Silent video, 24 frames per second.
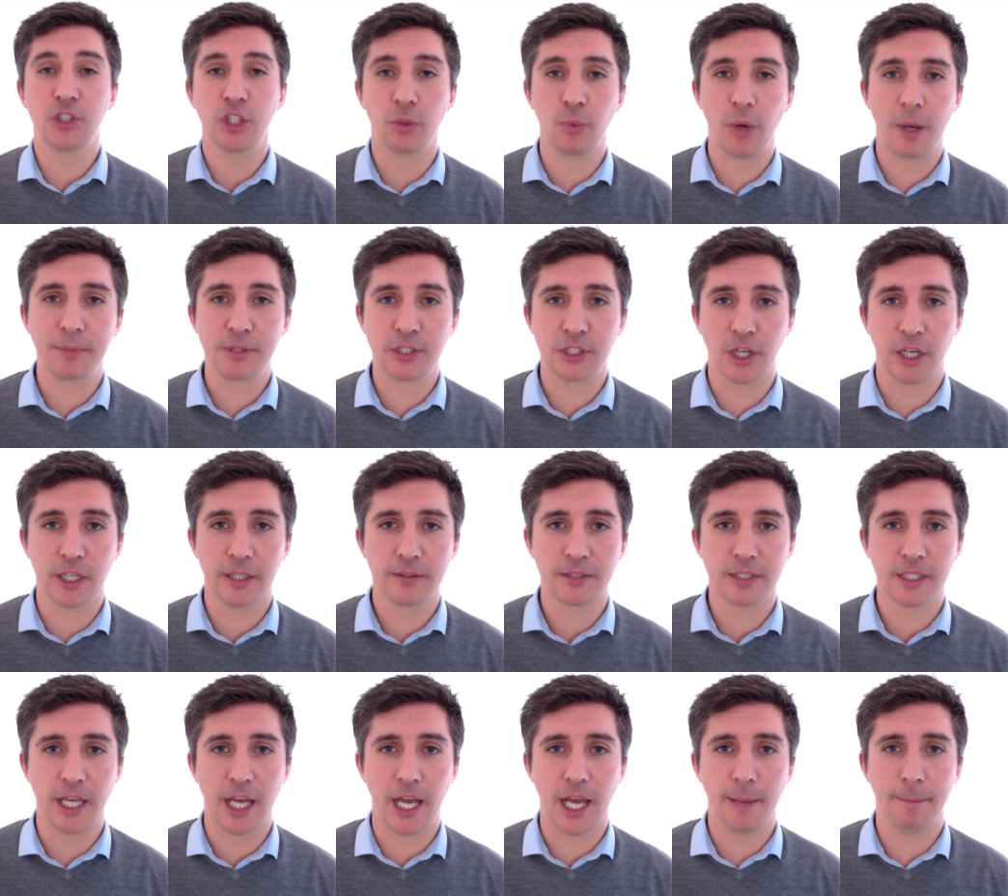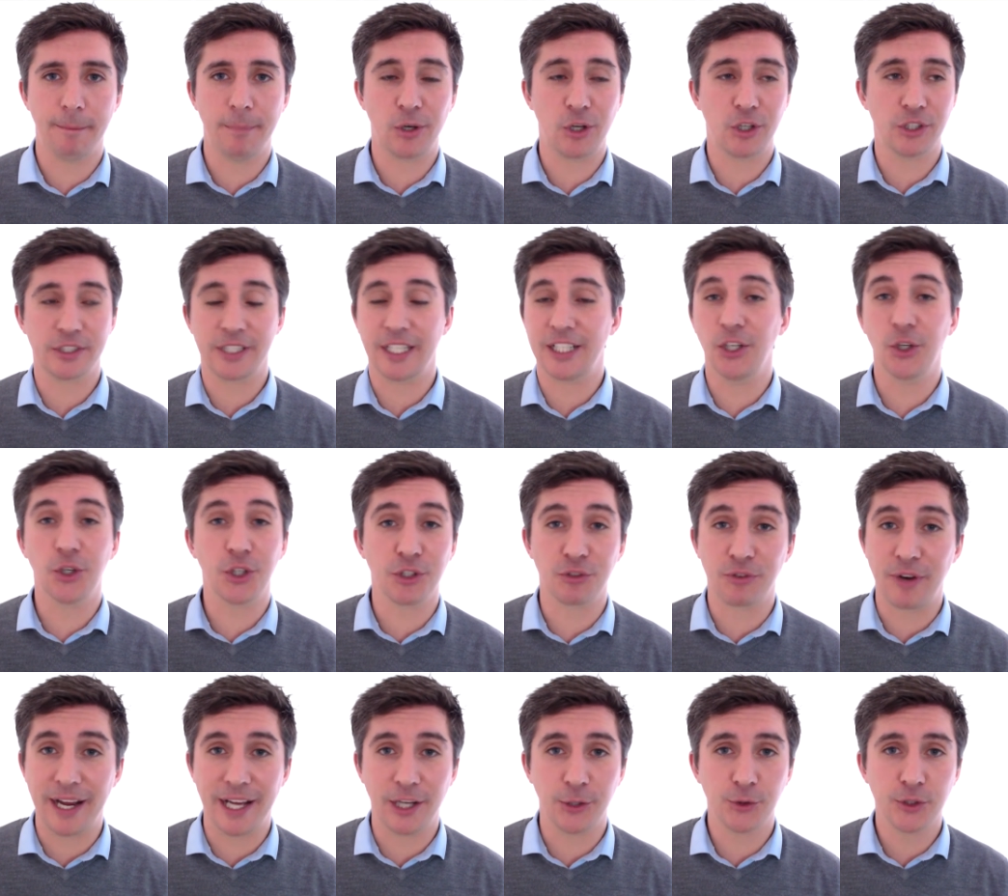your website um, because they look
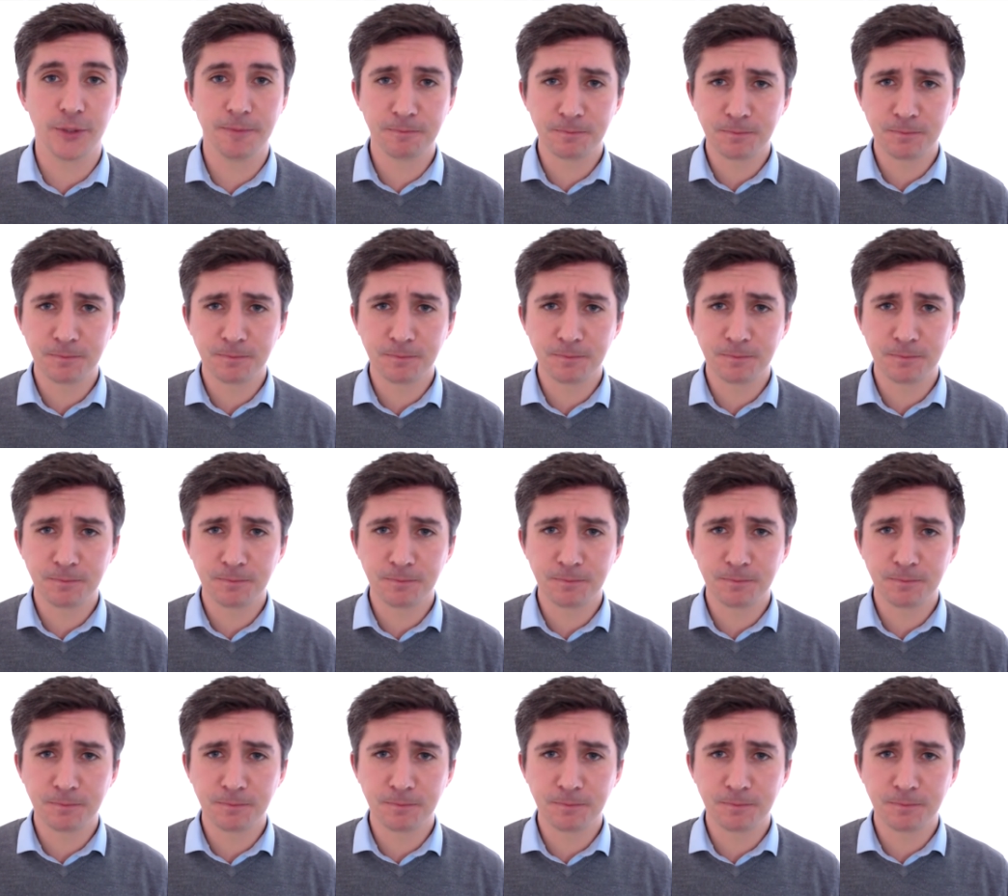around